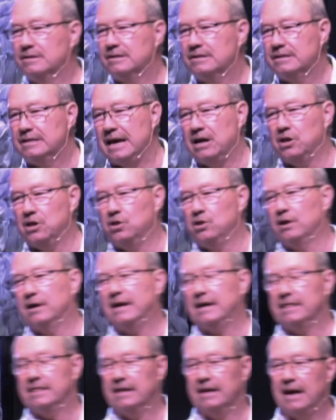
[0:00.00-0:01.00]
take a look
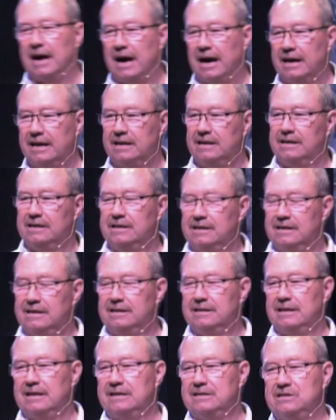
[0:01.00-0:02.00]
at the guy.
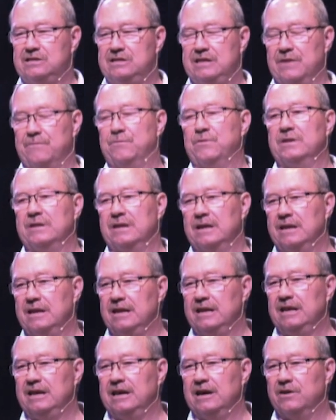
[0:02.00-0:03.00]
He's different than
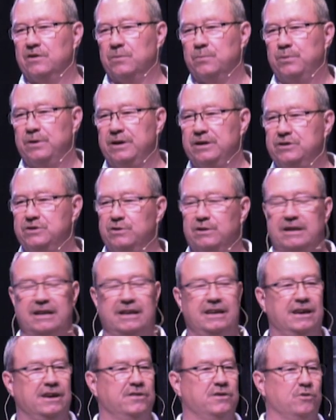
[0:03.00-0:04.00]
any other preacher,
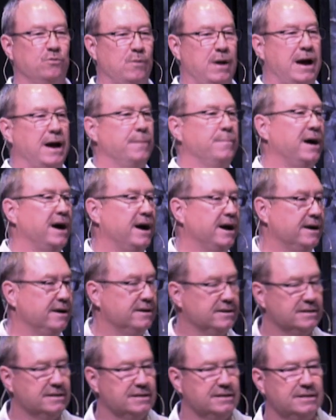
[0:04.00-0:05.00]
any other rabbi
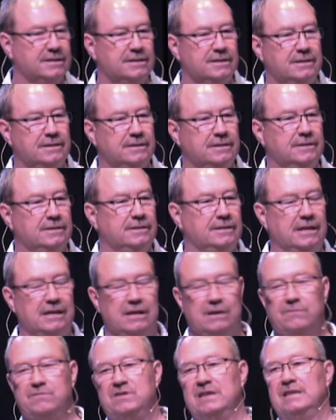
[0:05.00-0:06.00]
that
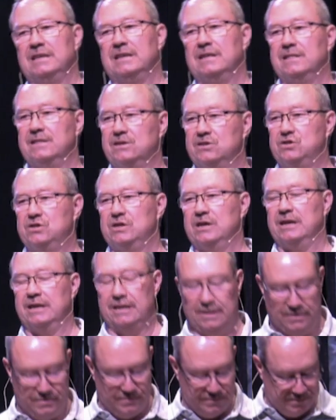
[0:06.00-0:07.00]
you've seen in the
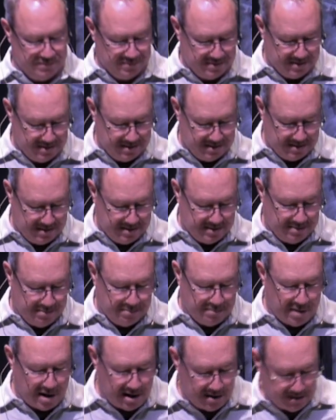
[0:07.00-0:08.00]
city.
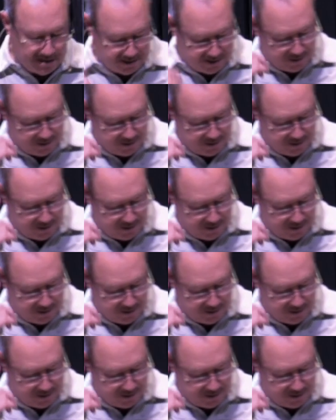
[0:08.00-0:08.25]
Mark